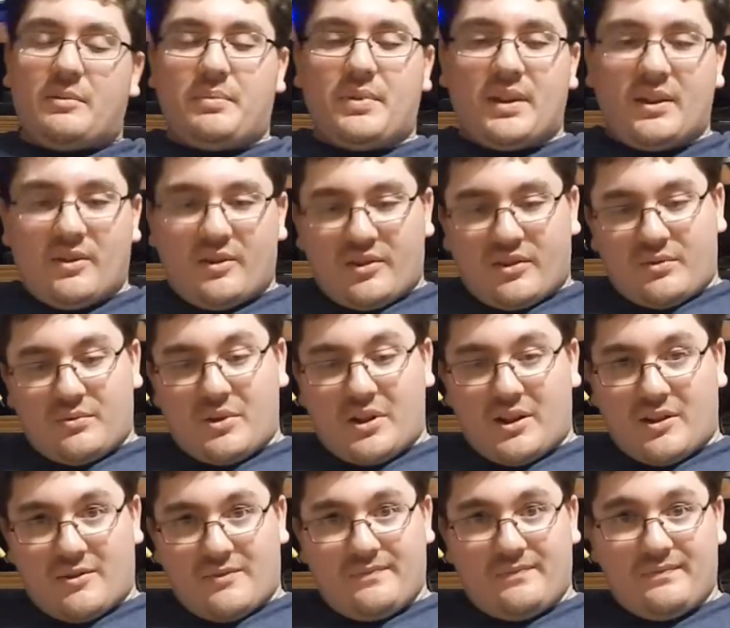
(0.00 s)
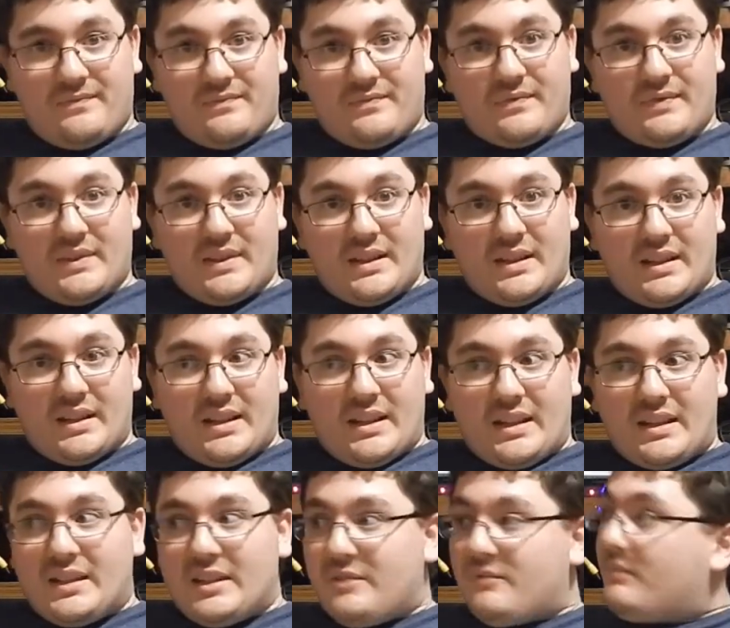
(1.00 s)
up here as well.
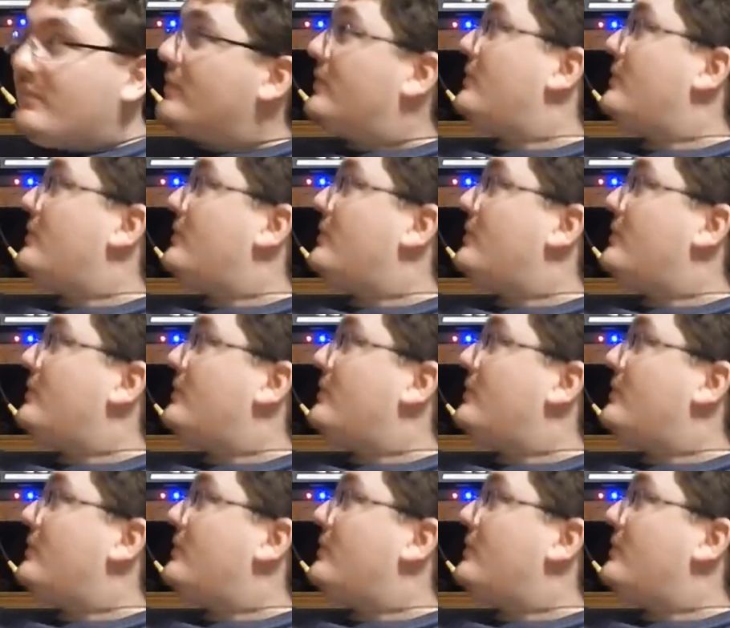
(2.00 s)
You